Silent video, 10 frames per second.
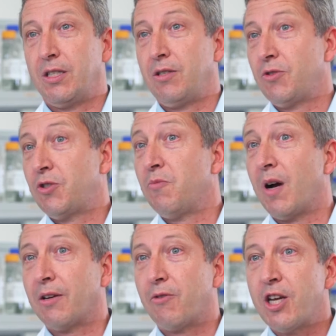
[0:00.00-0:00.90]
Due to
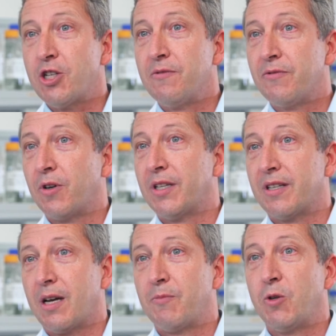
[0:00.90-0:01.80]
migration, for
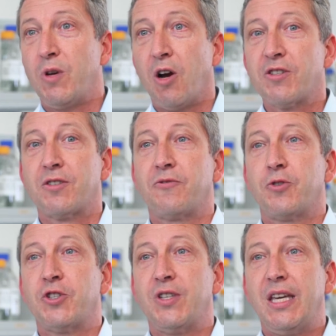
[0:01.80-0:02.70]
example, we also
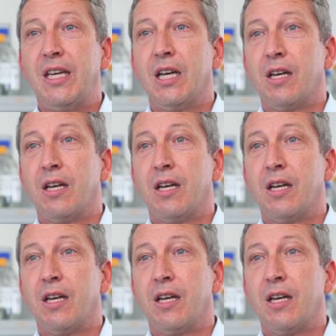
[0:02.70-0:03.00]
foresee